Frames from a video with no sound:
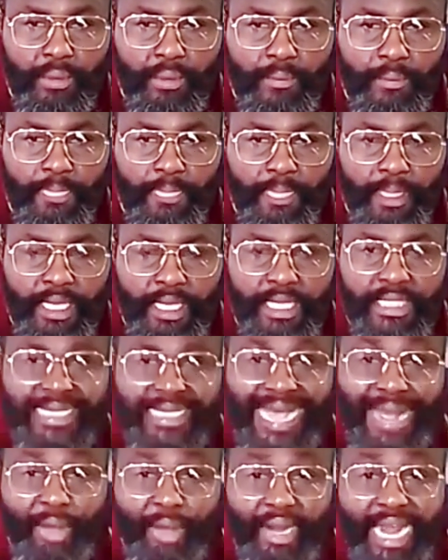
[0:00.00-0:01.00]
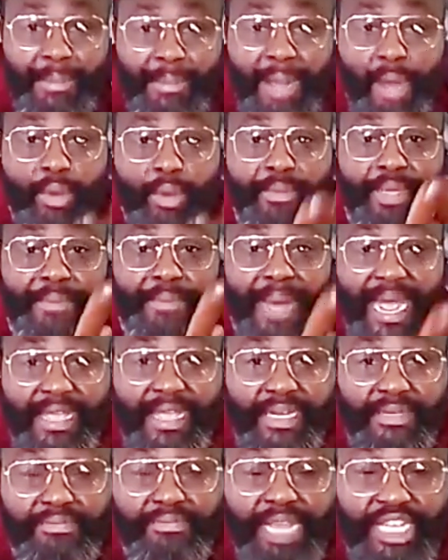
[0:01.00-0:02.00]
Simon Eba will be buying
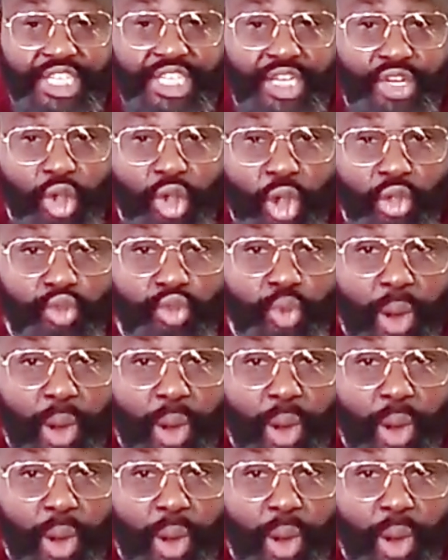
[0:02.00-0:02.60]
machine gun to our